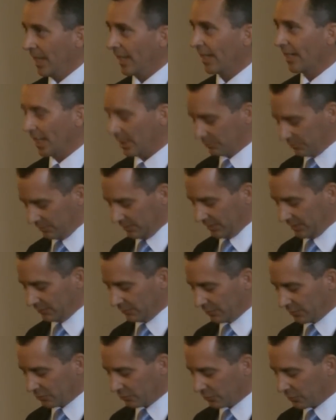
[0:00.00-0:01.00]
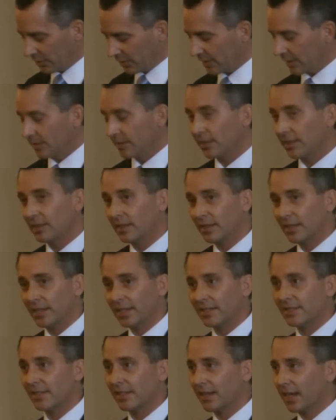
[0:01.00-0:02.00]
And I believe what's working
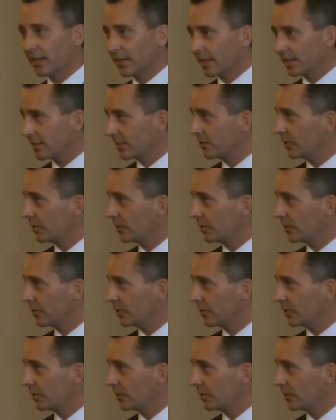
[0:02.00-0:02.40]
is that I like